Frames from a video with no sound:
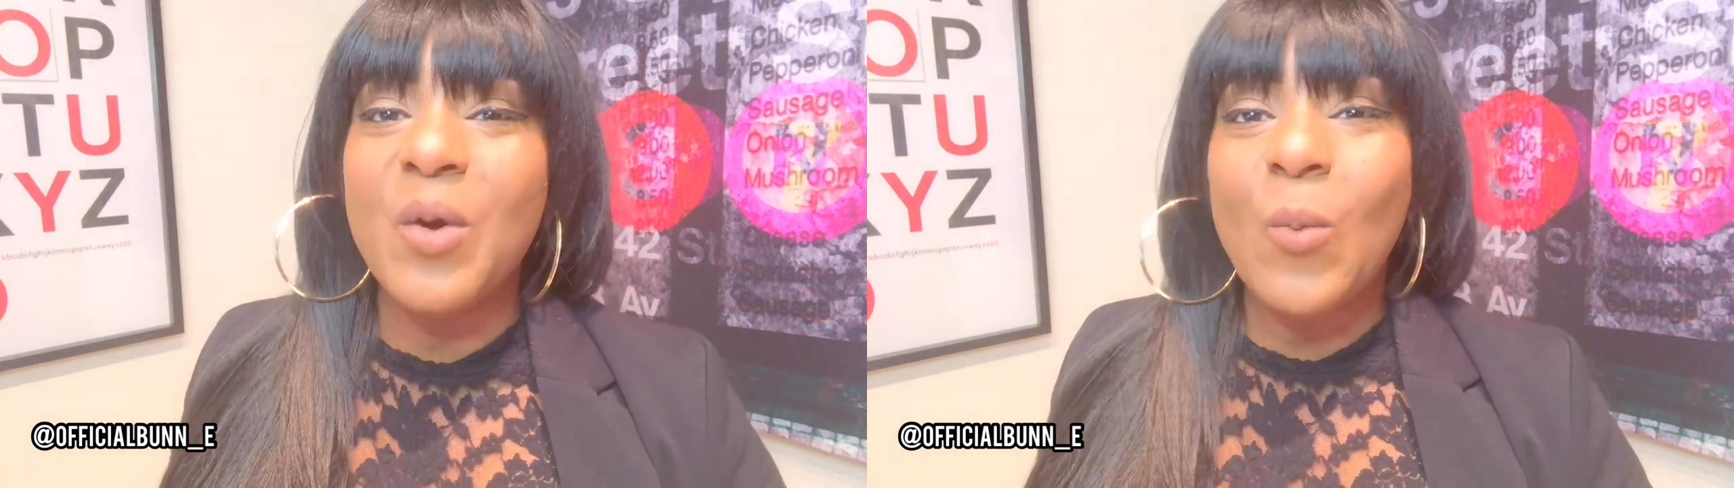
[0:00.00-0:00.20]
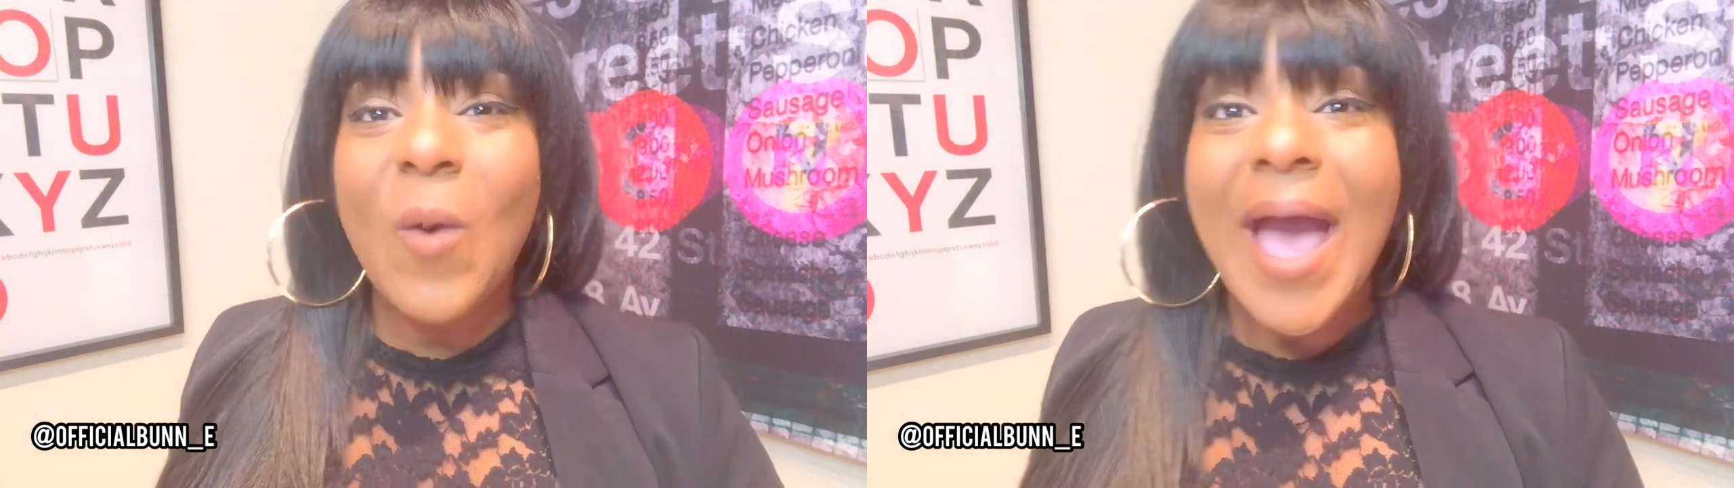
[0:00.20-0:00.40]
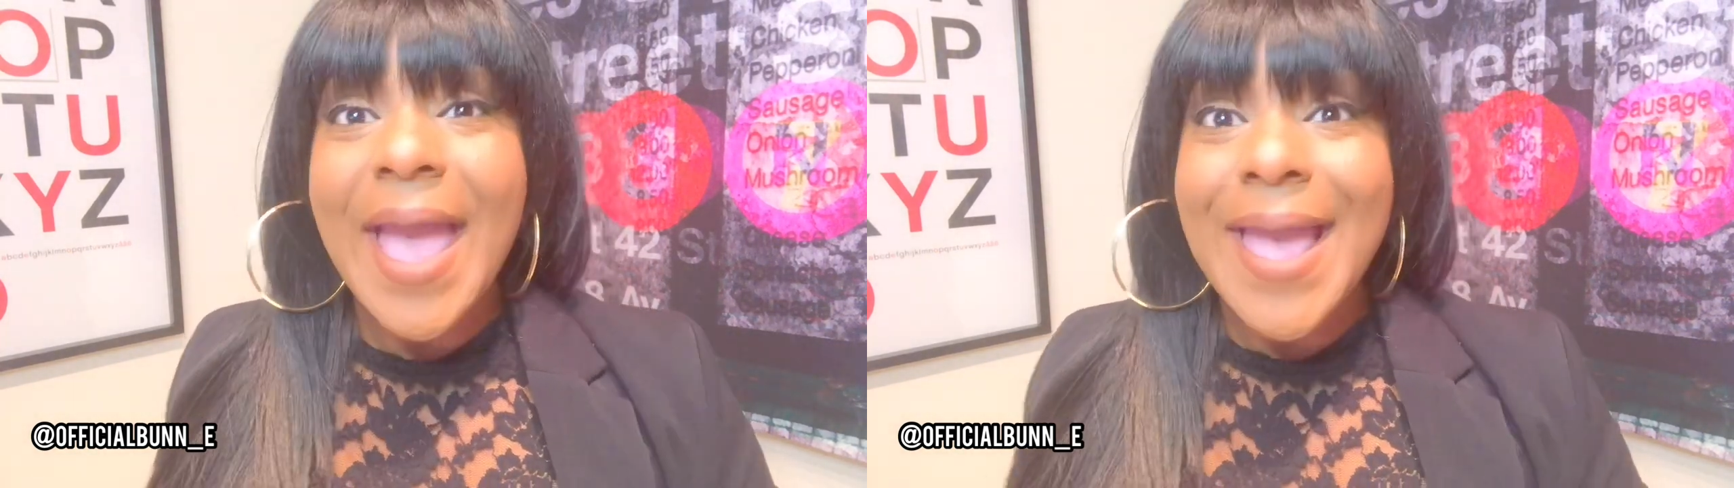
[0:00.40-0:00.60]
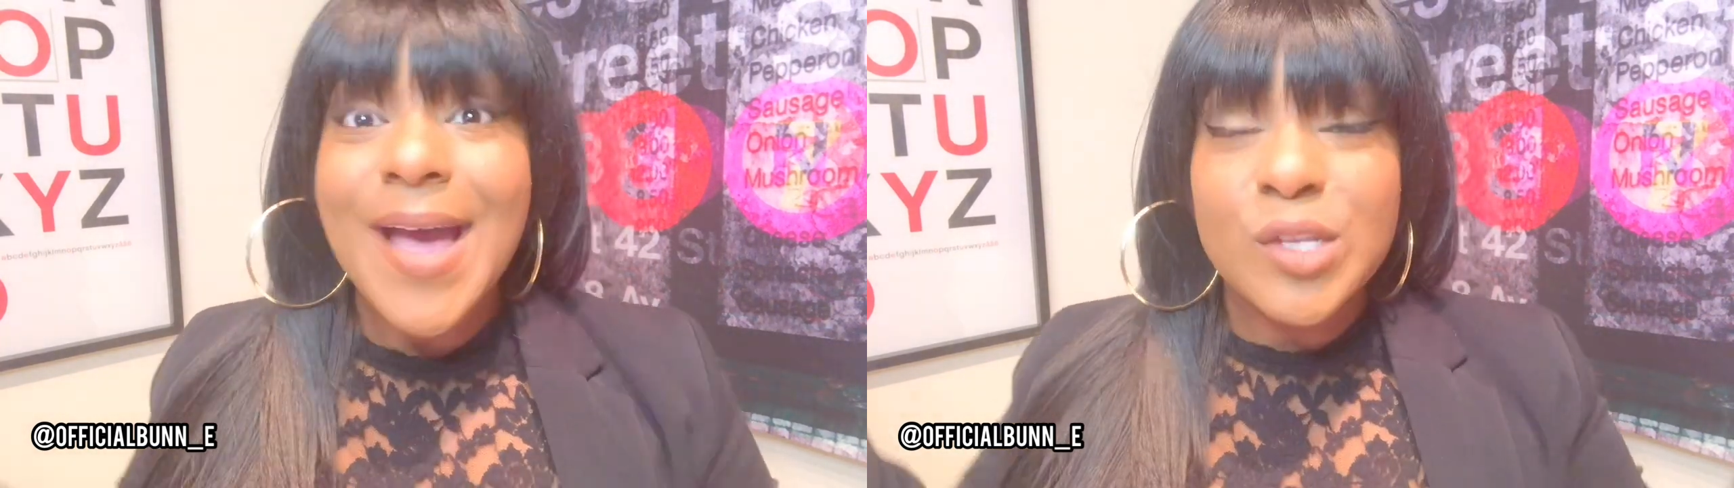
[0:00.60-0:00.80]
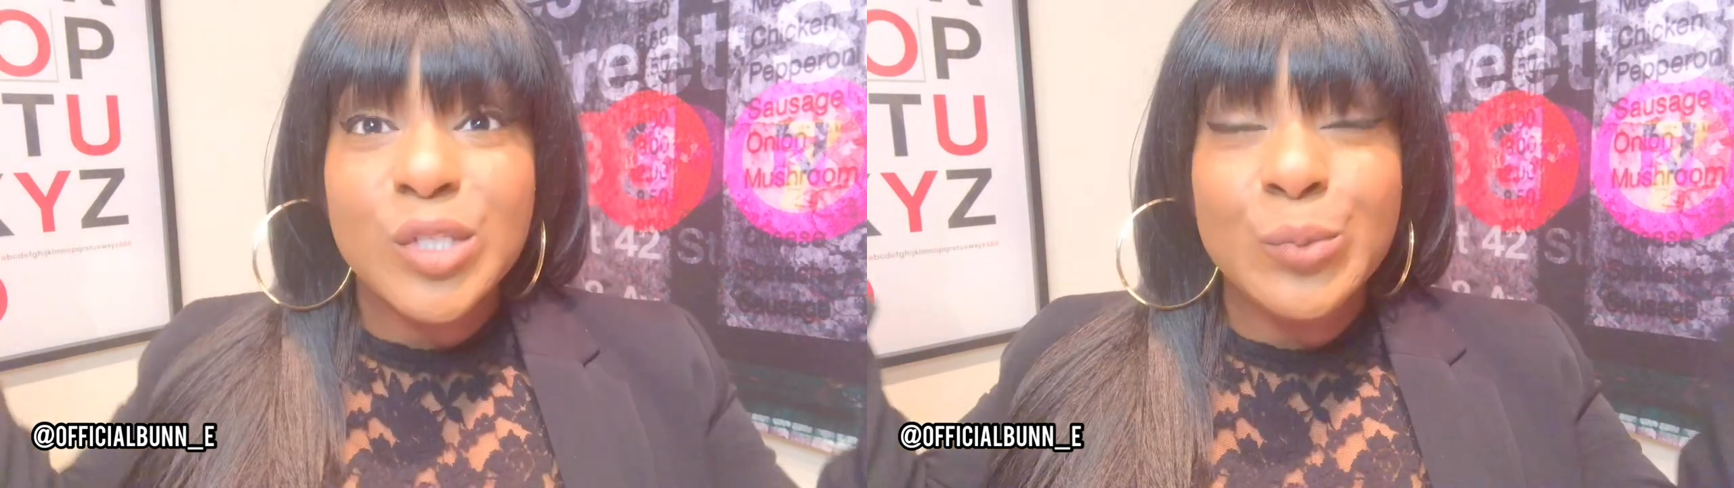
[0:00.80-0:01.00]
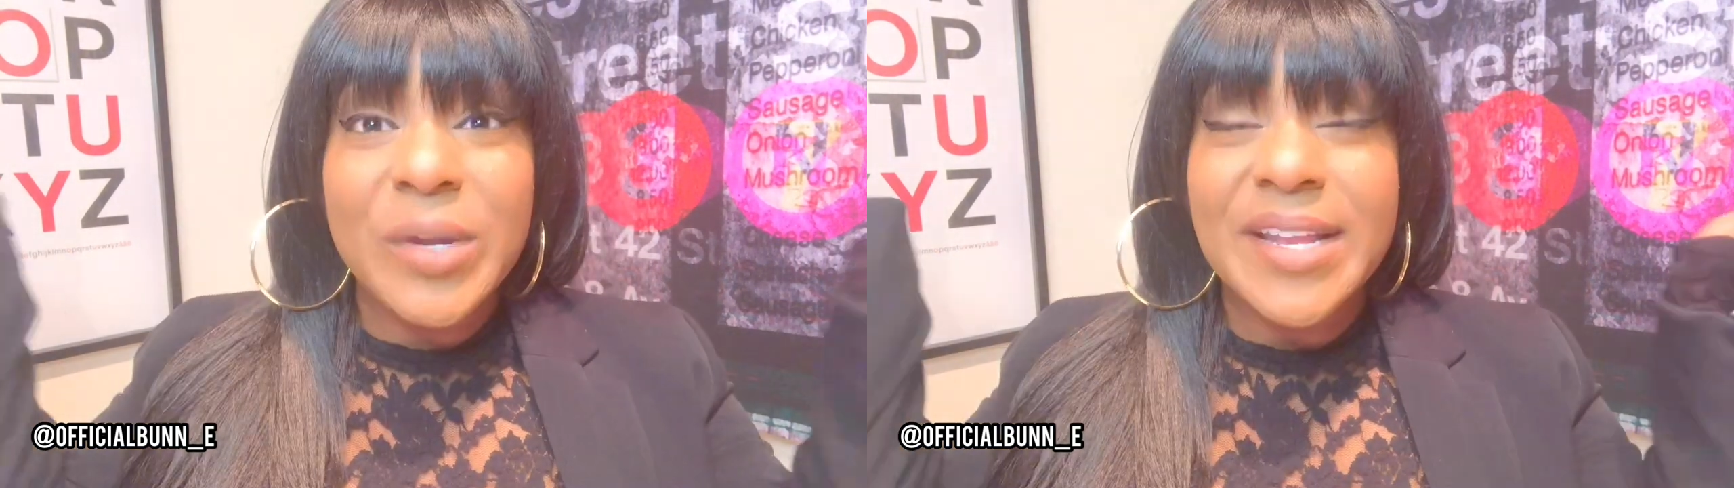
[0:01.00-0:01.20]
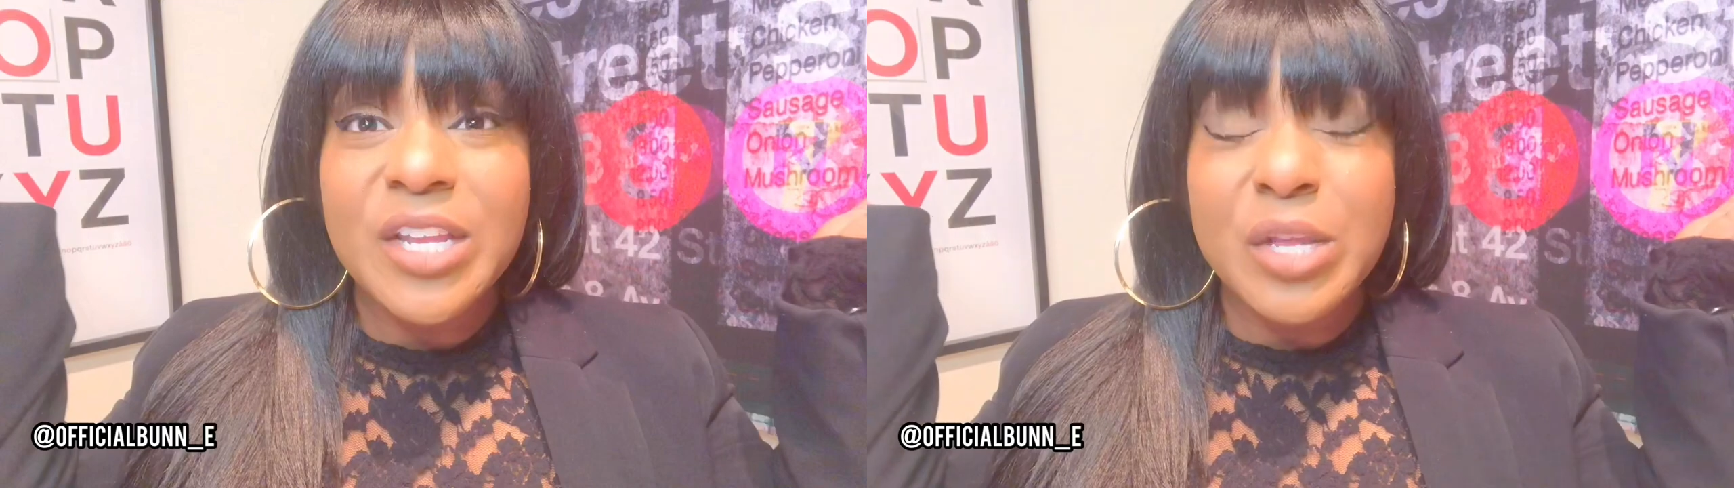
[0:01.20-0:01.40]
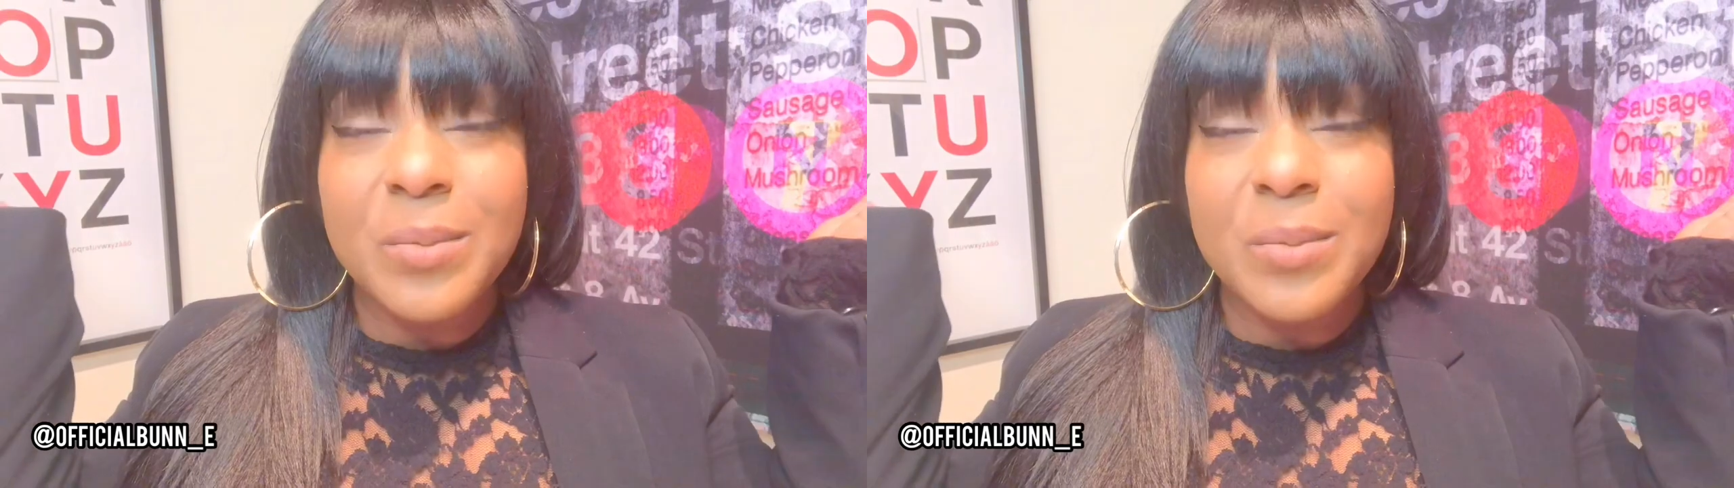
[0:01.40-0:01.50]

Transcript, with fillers: Why else wouldn't